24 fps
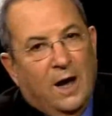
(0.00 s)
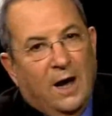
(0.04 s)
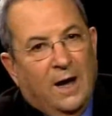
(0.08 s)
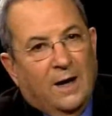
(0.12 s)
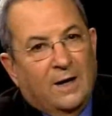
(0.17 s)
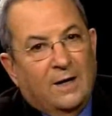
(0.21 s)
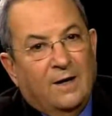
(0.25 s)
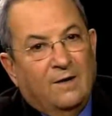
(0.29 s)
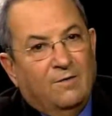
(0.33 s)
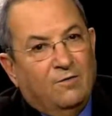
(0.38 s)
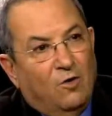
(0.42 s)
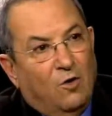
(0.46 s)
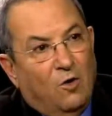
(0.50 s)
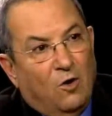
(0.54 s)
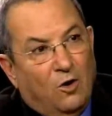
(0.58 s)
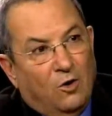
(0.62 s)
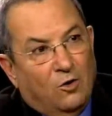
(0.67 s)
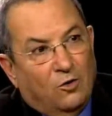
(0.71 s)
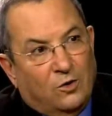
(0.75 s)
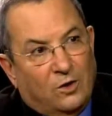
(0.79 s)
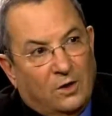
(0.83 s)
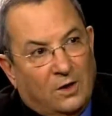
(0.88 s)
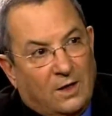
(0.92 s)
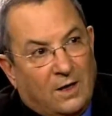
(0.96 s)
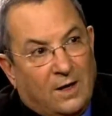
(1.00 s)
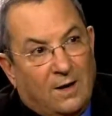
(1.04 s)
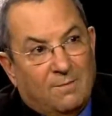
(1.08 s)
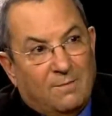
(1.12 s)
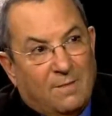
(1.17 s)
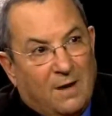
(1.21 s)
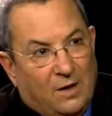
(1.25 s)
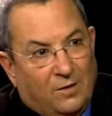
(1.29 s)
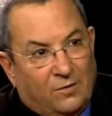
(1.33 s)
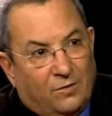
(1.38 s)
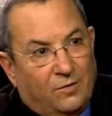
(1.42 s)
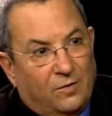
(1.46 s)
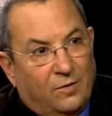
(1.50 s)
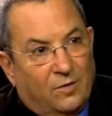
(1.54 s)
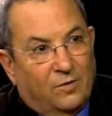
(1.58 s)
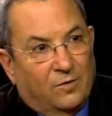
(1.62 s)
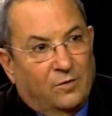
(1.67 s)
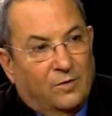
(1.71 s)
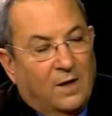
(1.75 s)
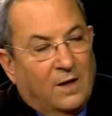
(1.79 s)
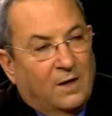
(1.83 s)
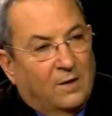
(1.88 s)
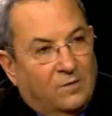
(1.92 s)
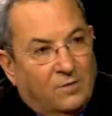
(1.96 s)
I never heard the Hamas
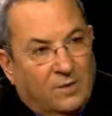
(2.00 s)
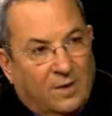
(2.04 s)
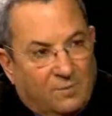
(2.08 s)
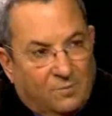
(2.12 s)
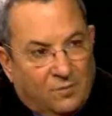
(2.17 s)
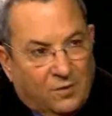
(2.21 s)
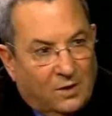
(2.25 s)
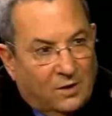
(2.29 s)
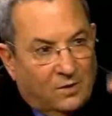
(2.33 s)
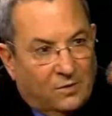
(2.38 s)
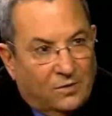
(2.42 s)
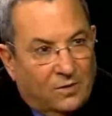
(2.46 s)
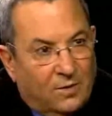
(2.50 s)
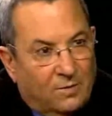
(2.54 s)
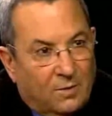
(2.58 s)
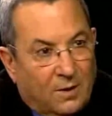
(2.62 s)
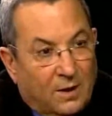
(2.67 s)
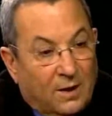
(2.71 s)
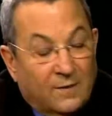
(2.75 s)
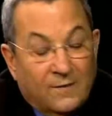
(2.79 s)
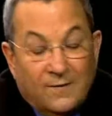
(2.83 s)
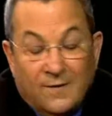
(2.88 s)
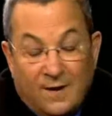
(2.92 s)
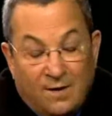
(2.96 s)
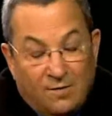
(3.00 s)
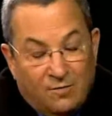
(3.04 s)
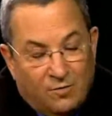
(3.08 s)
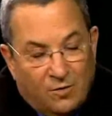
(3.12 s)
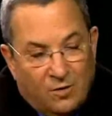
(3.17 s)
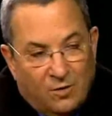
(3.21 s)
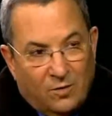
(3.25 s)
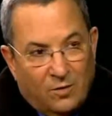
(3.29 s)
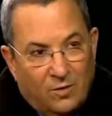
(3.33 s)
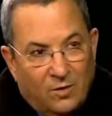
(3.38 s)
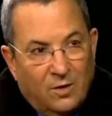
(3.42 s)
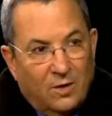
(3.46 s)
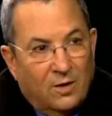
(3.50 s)
saying something similar, never.